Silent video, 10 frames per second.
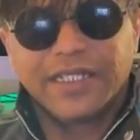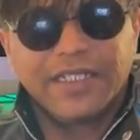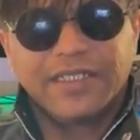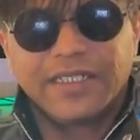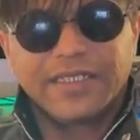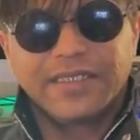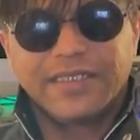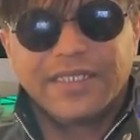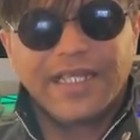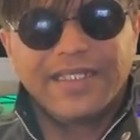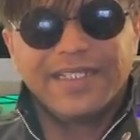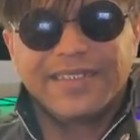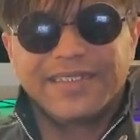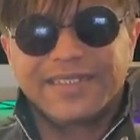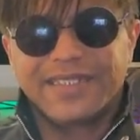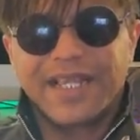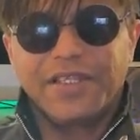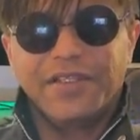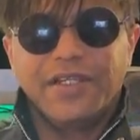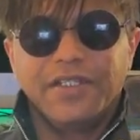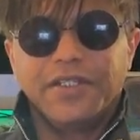it just they didn't sound. You couldn't